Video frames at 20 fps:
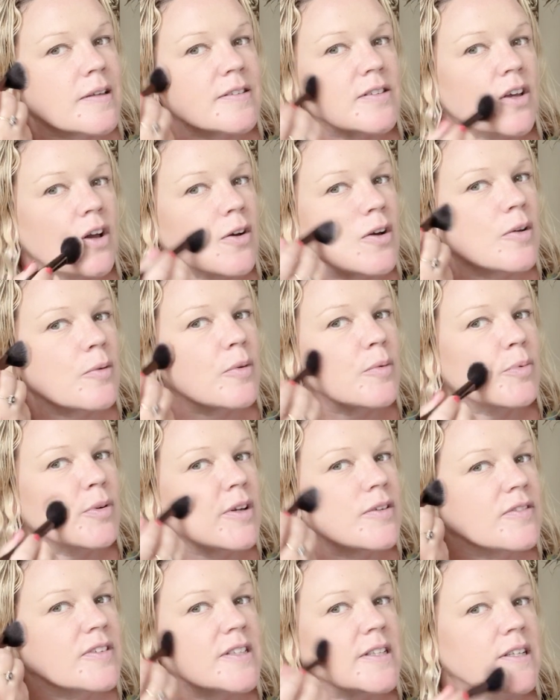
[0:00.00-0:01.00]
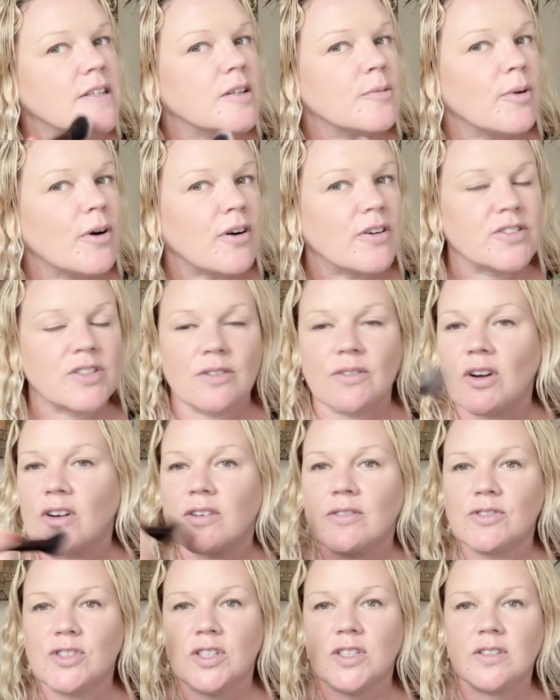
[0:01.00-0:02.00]
So previously in the past I kind
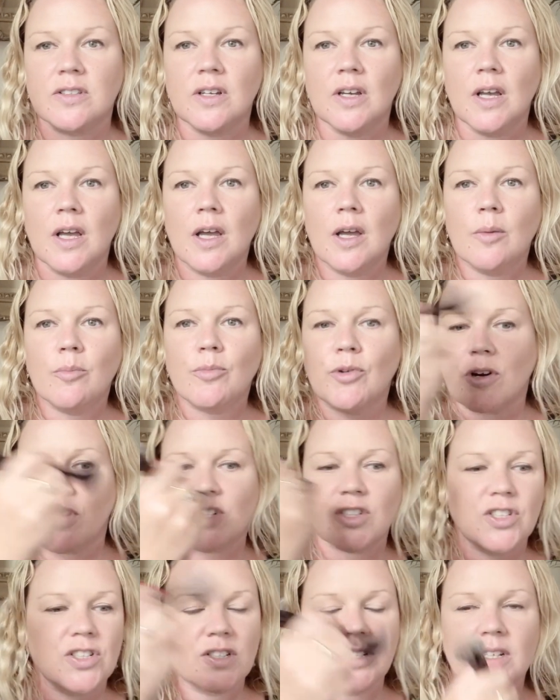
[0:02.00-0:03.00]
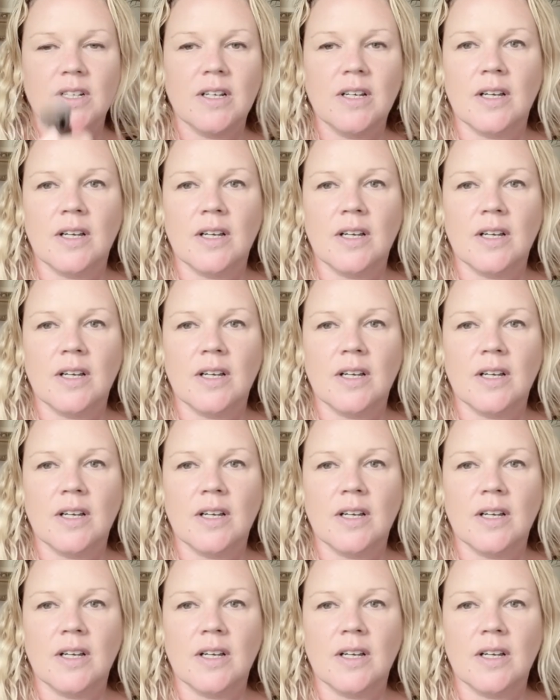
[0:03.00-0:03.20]
of just brushed